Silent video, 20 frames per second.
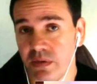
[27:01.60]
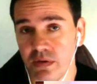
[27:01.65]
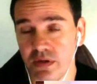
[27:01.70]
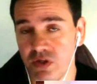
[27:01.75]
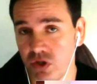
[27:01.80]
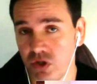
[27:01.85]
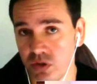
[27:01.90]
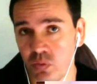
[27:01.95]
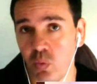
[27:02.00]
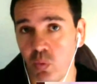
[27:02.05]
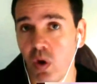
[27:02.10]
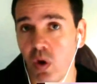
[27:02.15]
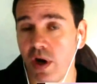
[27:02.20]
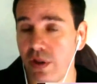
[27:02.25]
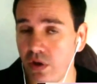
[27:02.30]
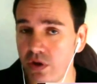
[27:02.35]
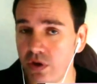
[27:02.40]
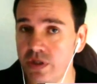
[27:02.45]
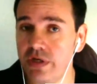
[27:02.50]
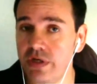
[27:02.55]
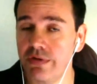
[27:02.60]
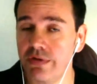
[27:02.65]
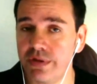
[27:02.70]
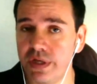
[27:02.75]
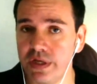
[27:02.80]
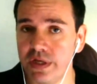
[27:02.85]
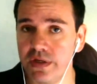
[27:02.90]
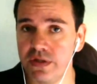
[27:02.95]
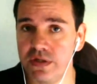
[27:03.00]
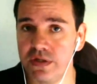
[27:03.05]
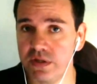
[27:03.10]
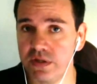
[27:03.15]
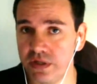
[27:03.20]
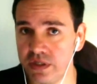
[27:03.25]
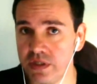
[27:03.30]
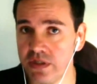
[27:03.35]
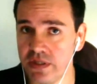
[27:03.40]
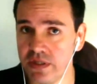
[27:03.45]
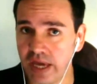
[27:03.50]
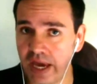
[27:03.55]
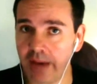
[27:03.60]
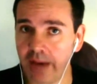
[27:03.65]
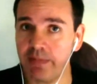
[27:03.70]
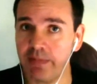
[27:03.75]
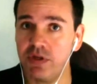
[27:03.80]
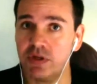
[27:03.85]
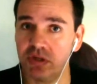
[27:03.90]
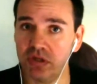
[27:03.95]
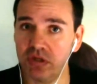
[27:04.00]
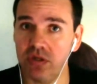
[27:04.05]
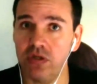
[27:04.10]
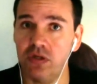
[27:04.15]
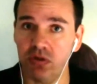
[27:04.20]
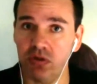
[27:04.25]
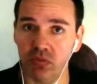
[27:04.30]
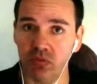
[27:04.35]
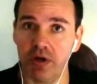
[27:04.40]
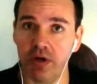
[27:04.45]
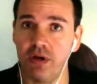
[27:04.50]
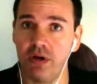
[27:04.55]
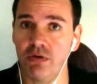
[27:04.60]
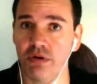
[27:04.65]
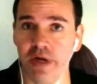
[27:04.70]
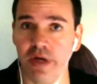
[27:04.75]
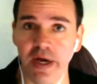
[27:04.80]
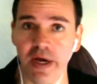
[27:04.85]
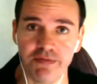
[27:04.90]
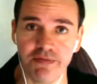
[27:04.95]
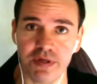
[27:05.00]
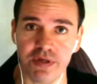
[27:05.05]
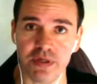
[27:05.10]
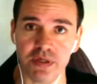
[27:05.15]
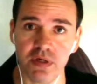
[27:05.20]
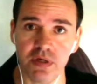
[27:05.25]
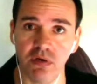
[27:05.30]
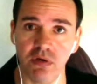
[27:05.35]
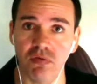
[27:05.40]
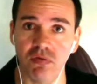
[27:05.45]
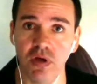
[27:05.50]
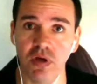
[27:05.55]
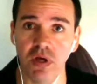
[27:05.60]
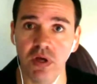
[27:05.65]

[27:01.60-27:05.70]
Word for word: just one of those little things, and this is the habits that you want to create for yourself,